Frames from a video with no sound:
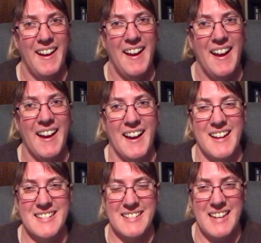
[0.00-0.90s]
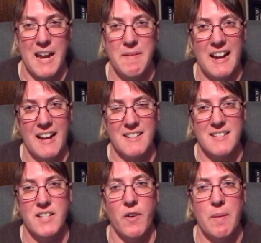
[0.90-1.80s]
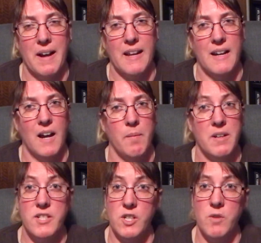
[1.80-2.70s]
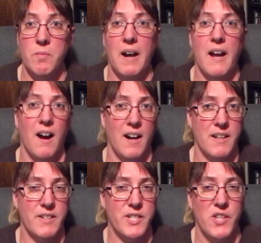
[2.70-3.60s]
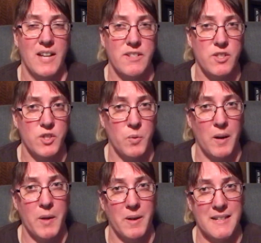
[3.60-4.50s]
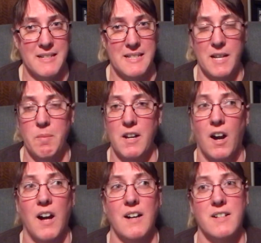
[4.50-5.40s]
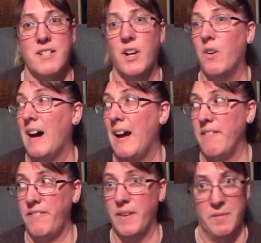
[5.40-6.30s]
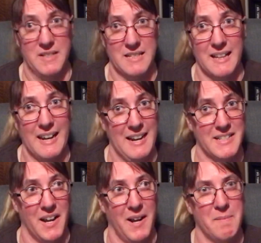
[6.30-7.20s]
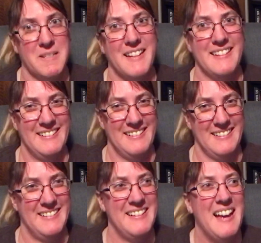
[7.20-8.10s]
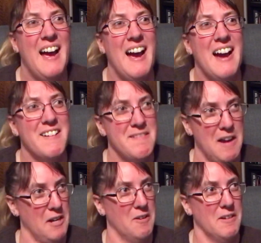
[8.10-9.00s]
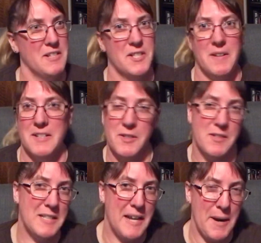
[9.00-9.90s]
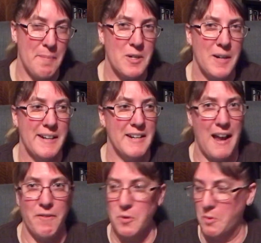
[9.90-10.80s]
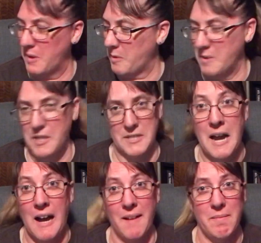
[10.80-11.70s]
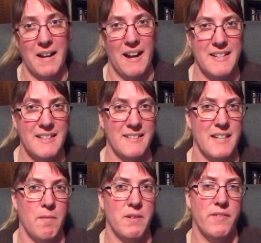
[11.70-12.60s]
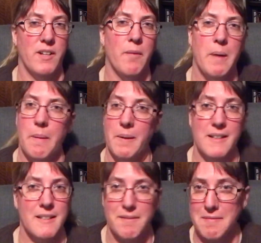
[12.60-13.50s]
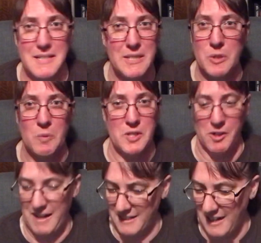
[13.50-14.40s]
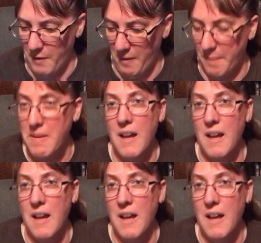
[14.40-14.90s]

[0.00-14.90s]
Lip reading: Hey guys, it's Amy at Zoe Beck, and I'm gonna do my August 2021 TBR. So I've filmed this like 8 times. Not going so well. So today I'm trying it after work, which is not my ideal time to film, but this is what you get. Anyway,